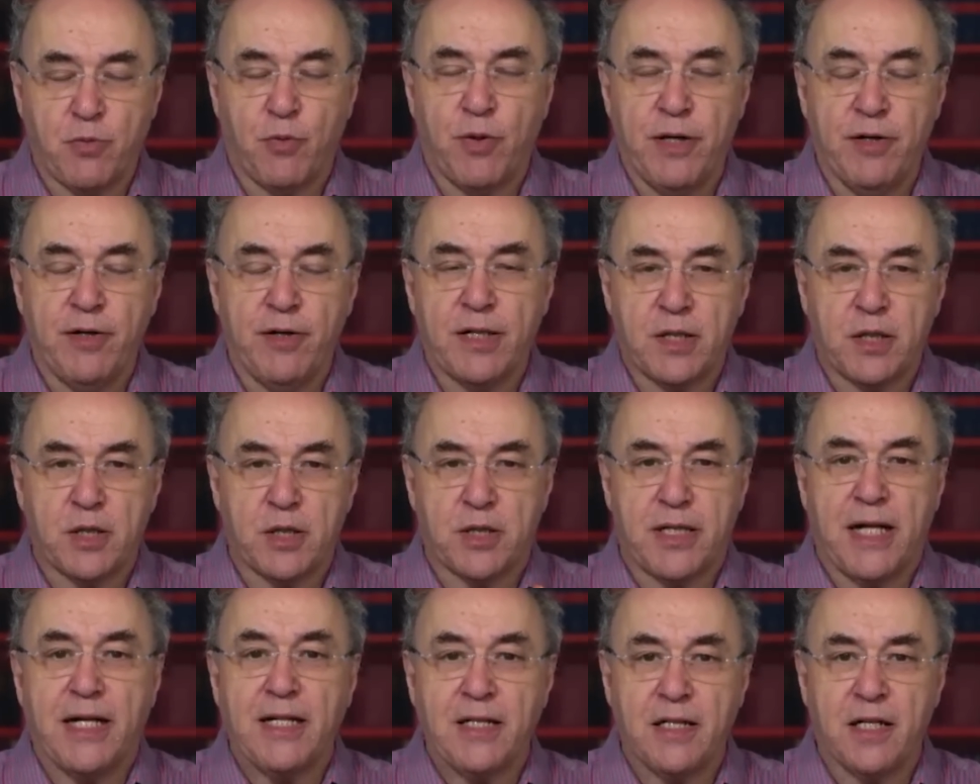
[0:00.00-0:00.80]
We're
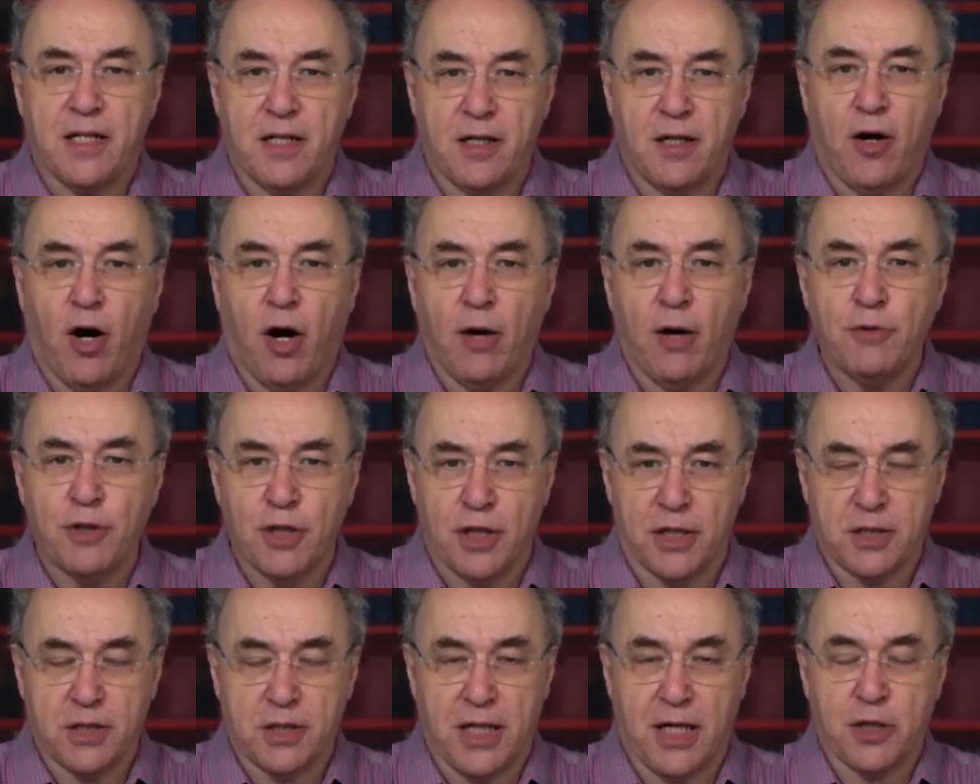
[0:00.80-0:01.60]
extended
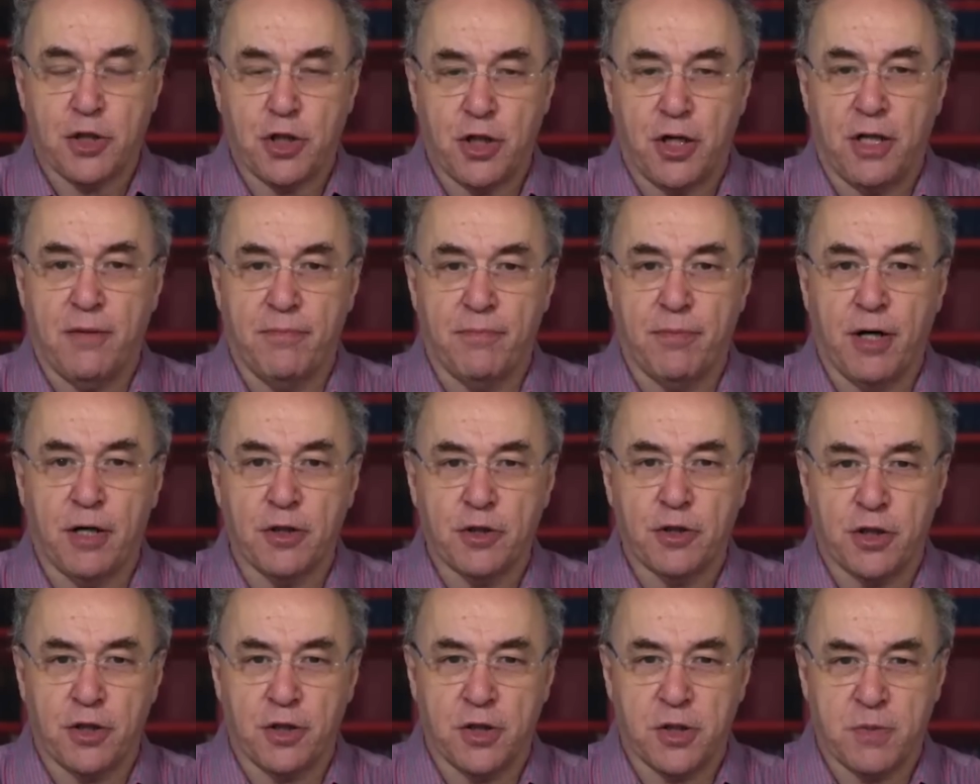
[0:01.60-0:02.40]
objects, actually, in
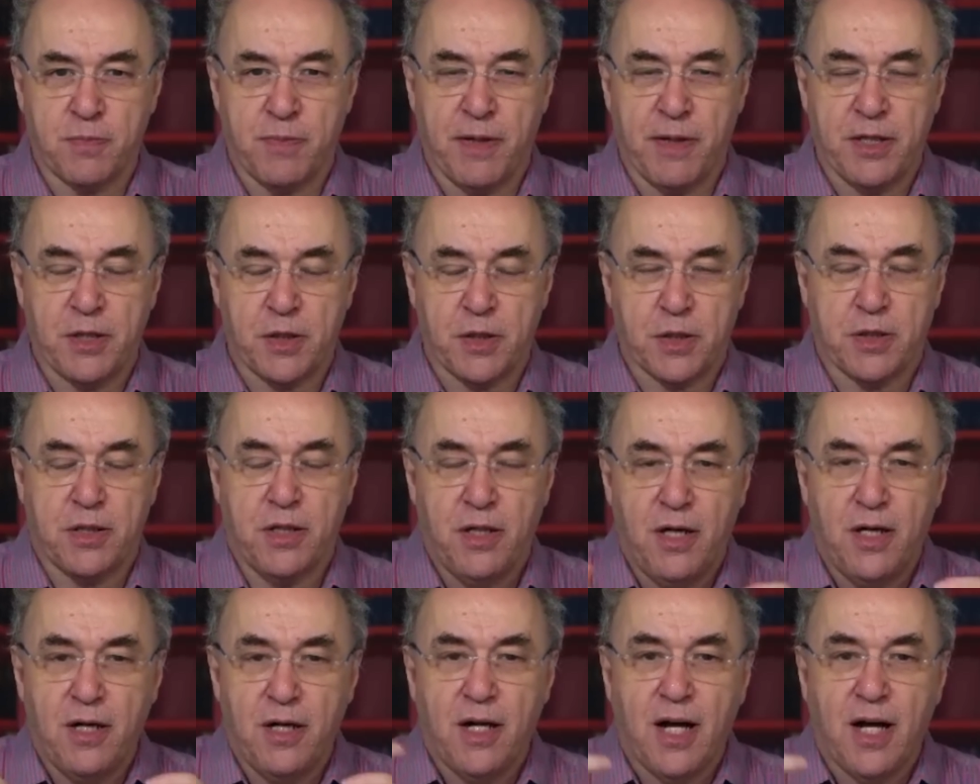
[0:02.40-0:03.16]
branchial space.